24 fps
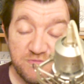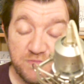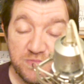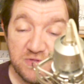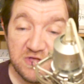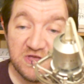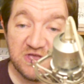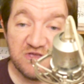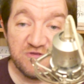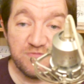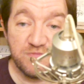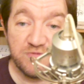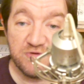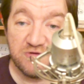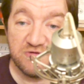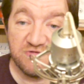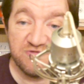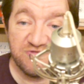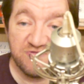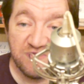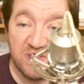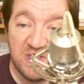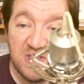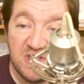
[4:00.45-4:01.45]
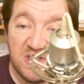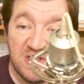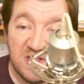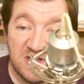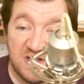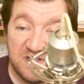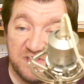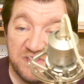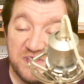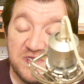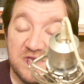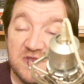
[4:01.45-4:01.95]
players because
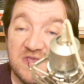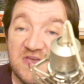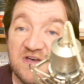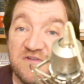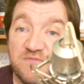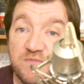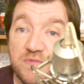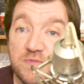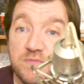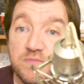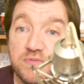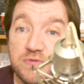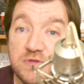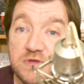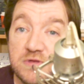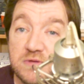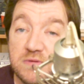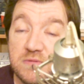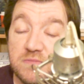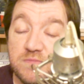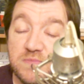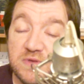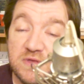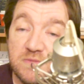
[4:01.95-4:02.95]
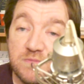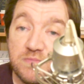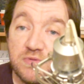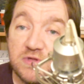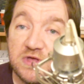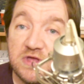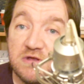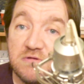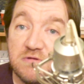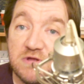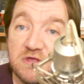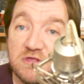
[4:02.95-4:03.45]
I think they have been
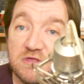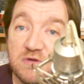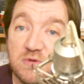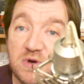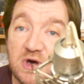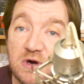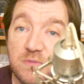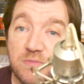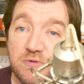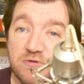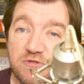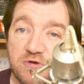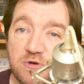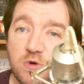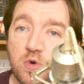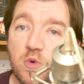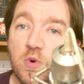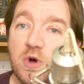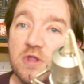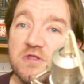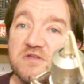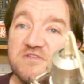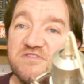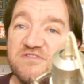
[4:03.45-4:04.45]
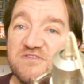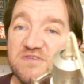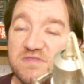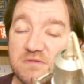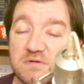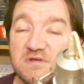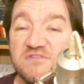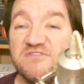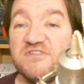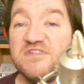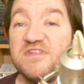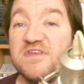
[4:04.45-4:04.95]
playing really well. But the quality, there
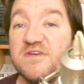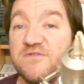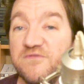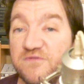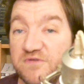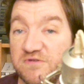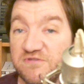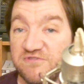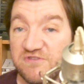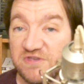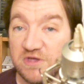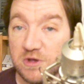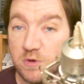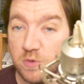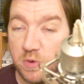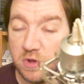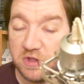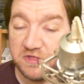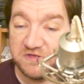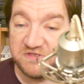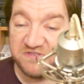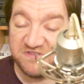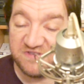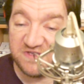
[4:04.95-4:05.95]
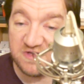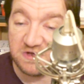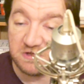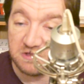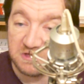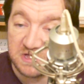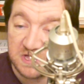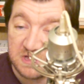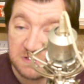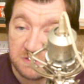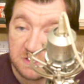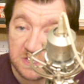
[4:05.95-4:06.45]
is a difference in quality
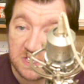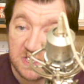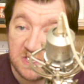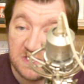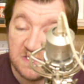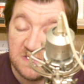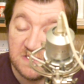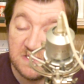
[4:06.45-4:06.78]
clearly.